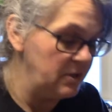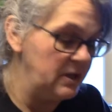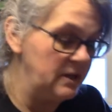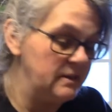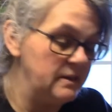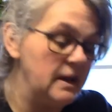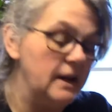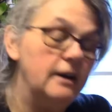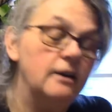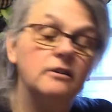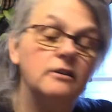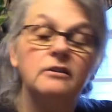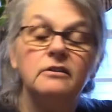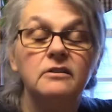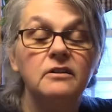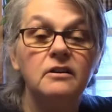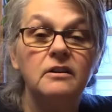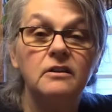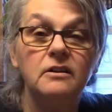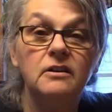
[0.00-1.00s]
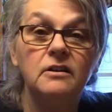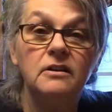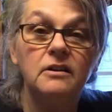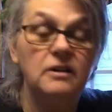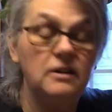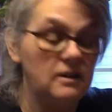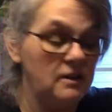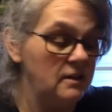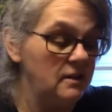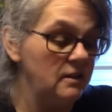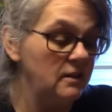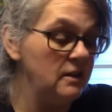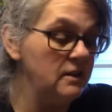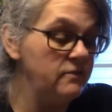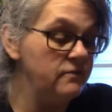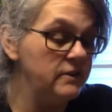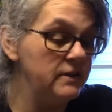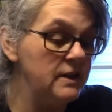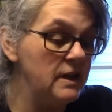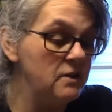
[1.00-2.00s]
in there?
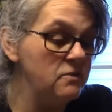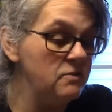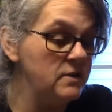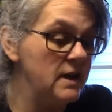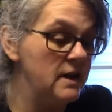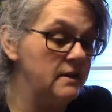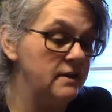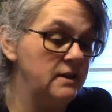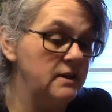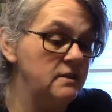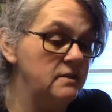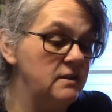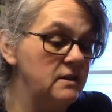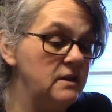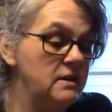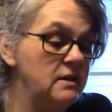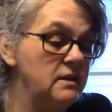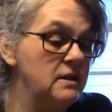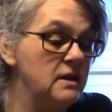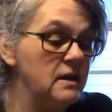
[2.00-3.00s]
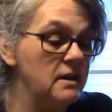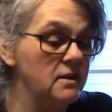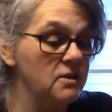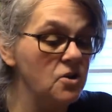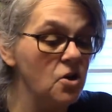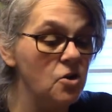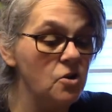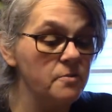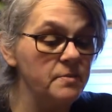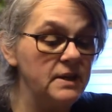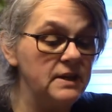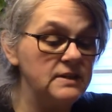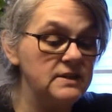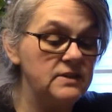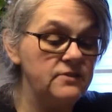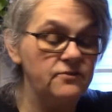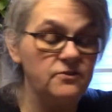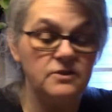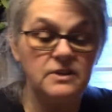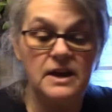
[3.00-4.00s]
leave a note down in the uh, comments
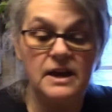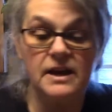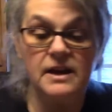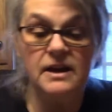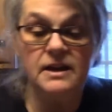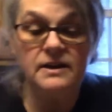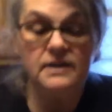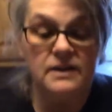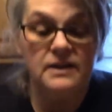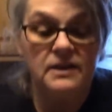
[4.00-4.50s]
for that.